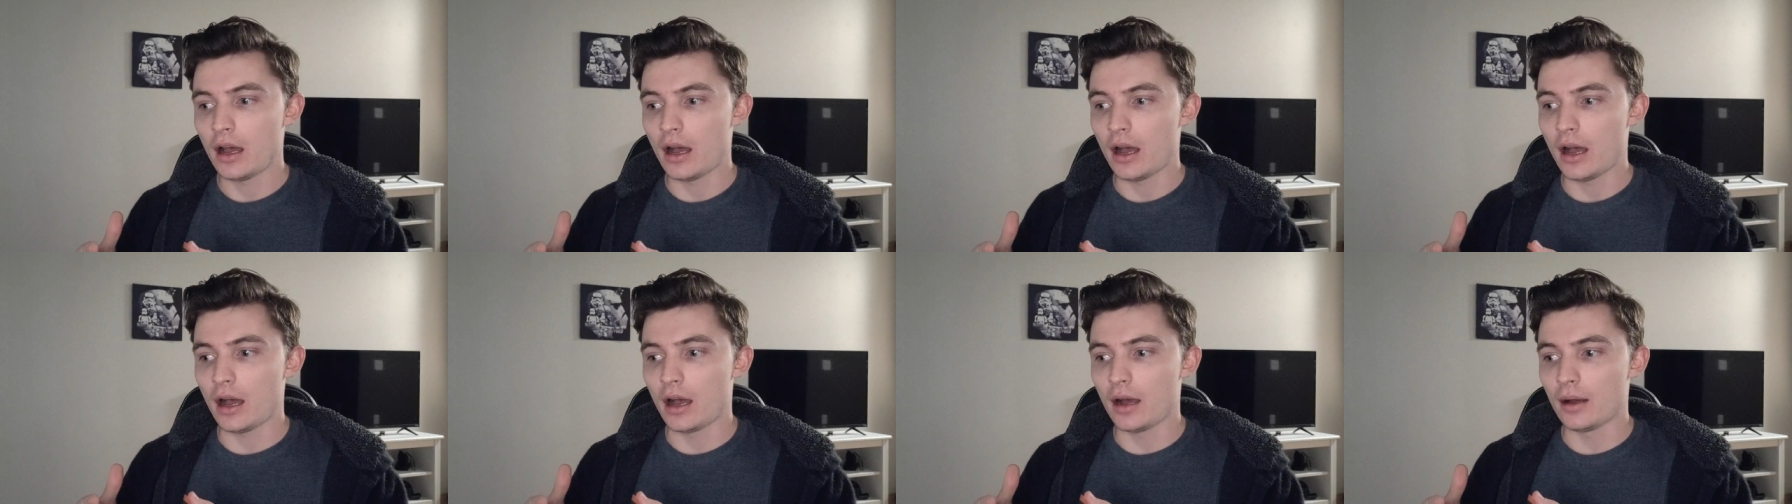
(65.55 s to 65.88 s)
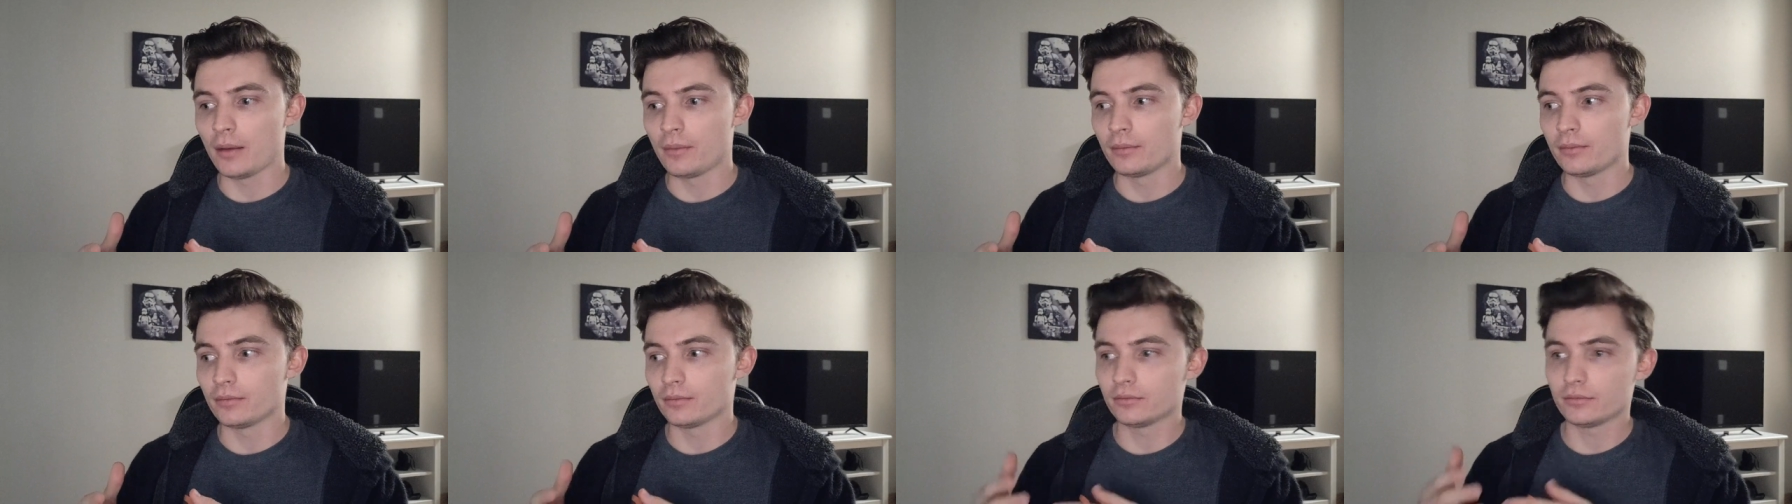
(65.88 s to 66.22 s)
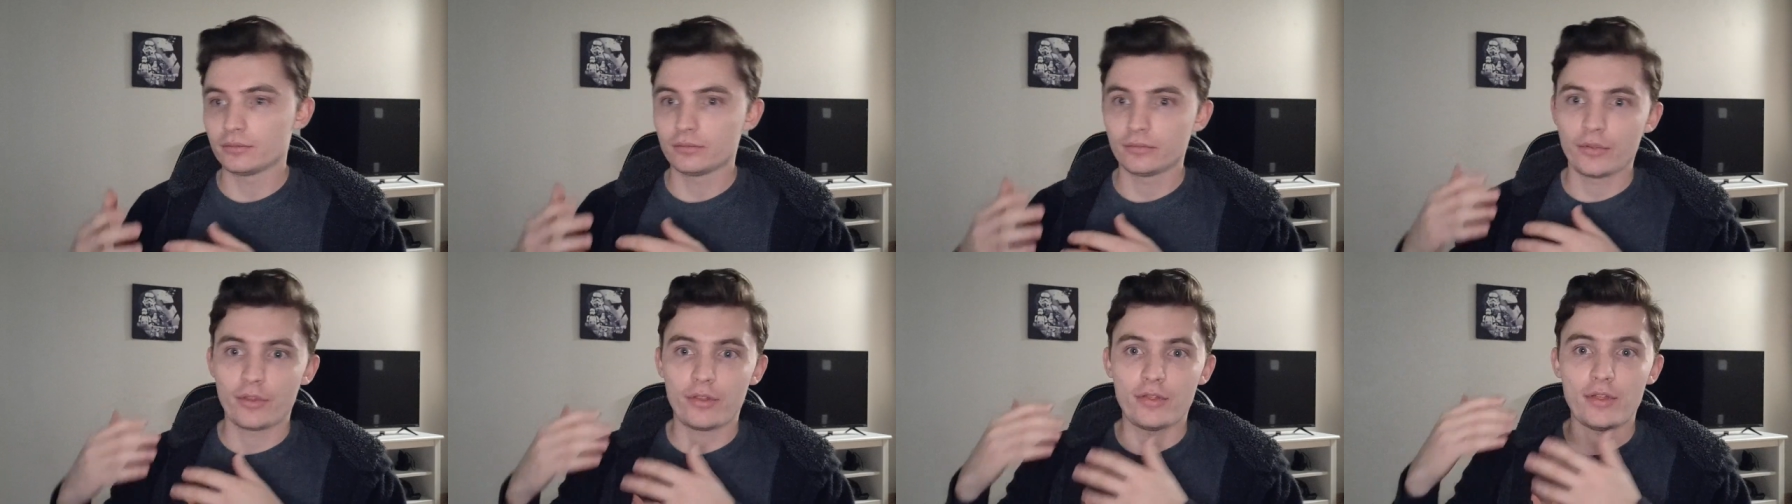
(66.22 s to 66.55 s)
um,
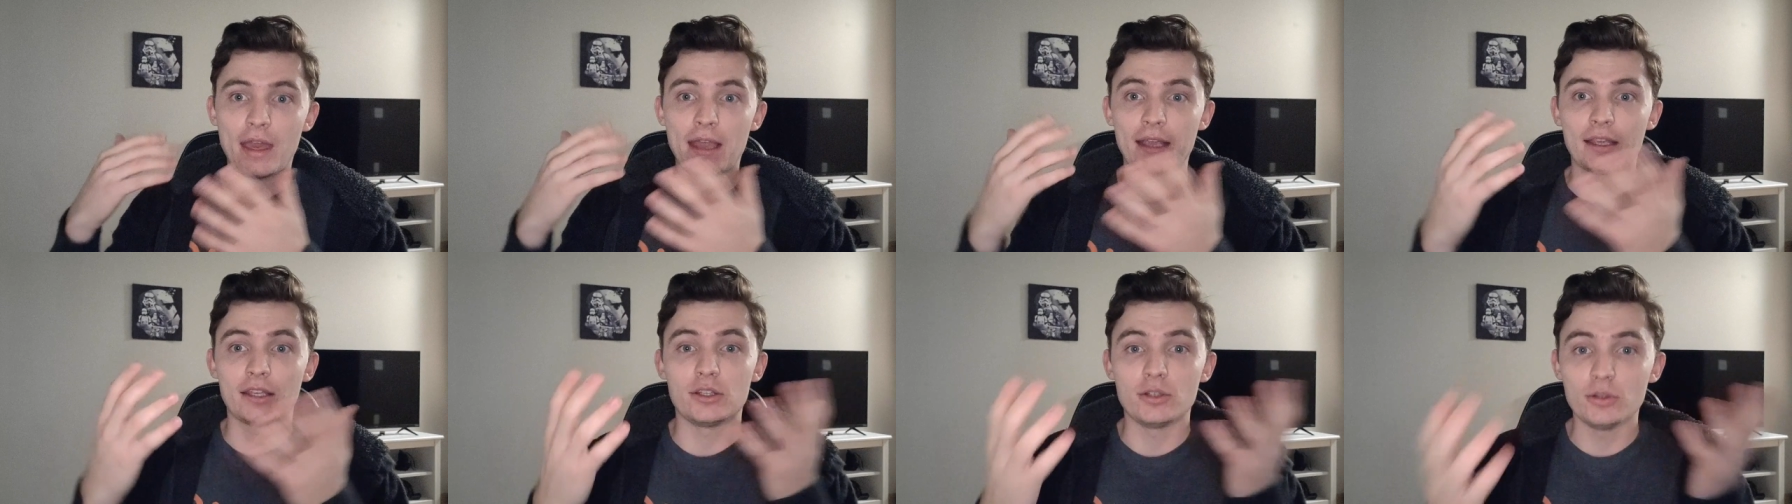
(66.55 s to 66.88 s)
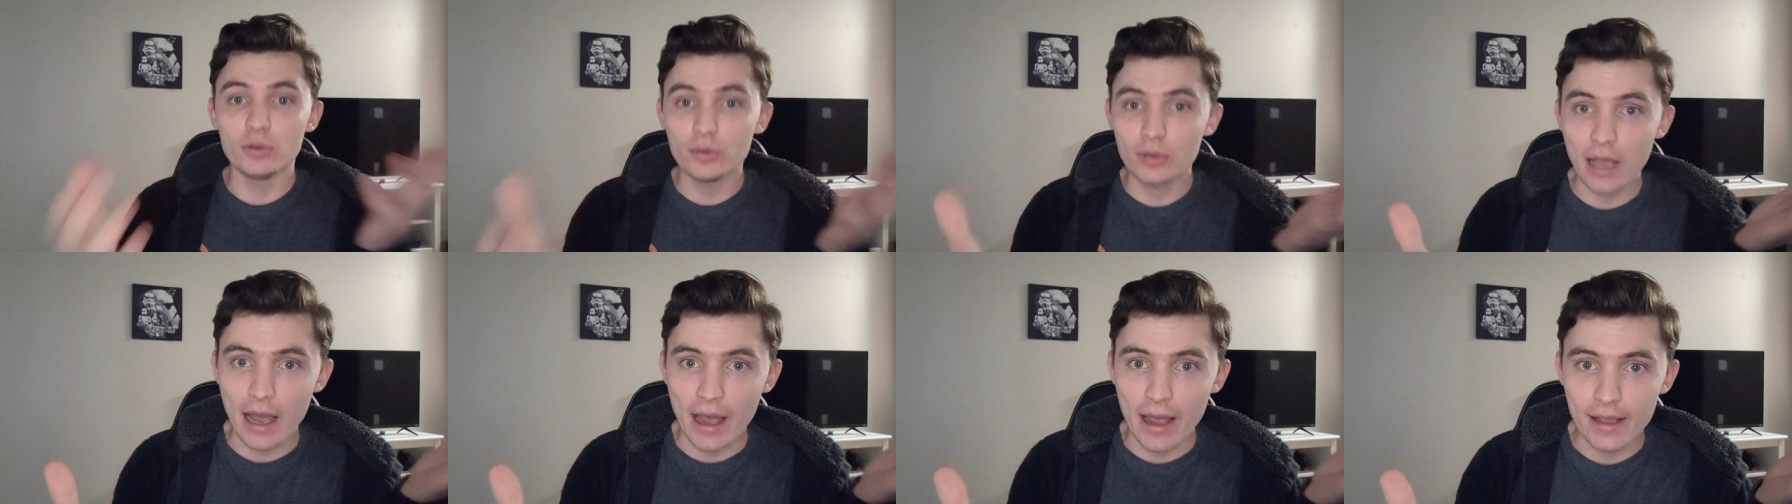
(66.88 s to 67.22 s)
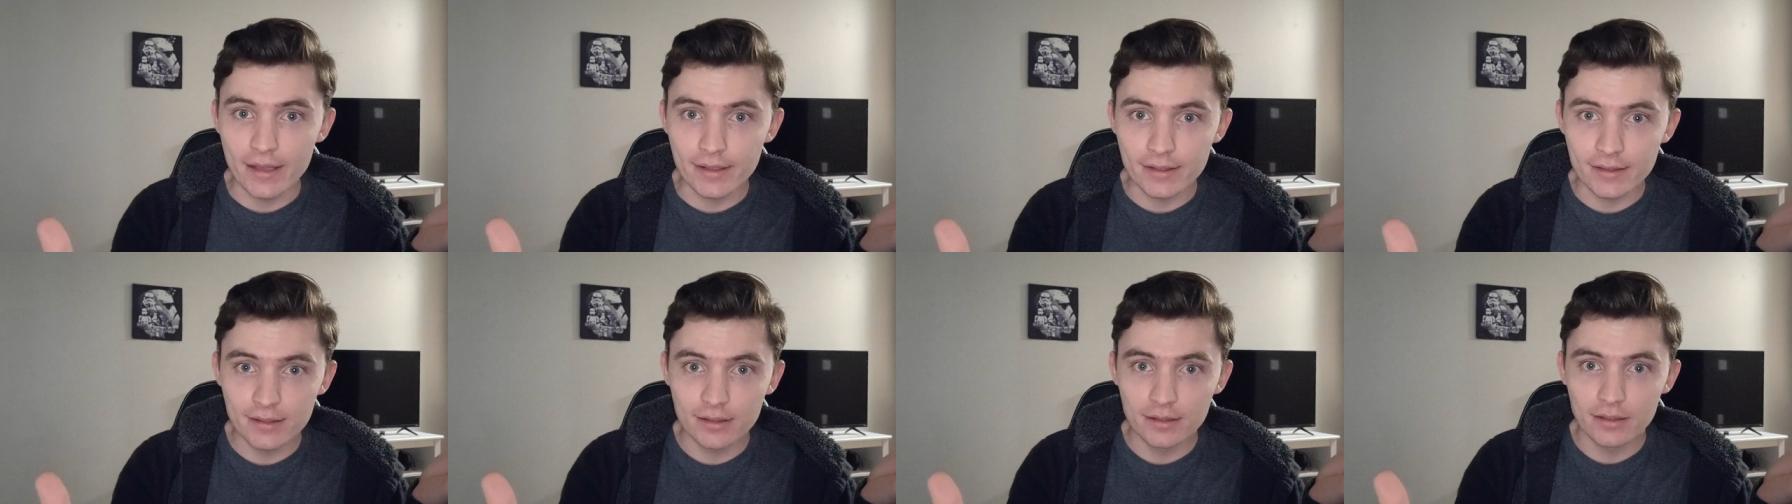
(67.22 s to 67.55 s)
thank you
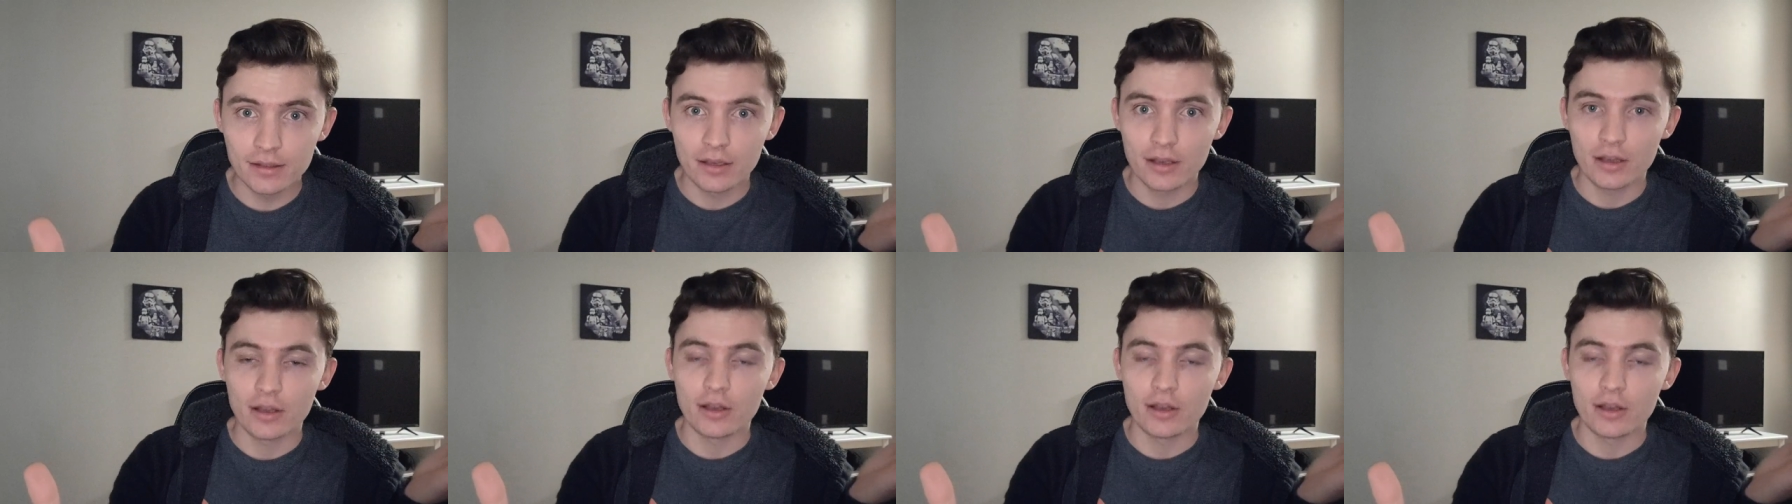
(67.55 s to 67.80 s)
guys